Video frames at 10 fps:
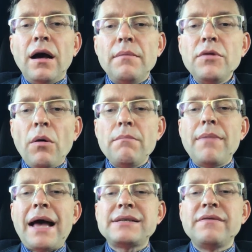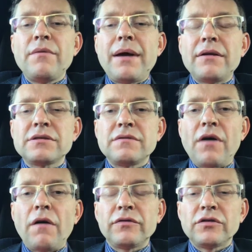Not massive amounts of
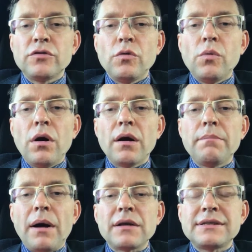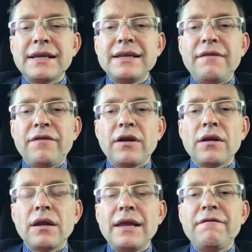after-school work, but
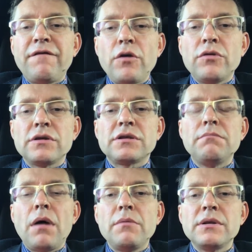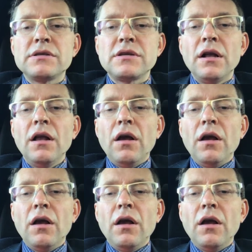significantly focused moments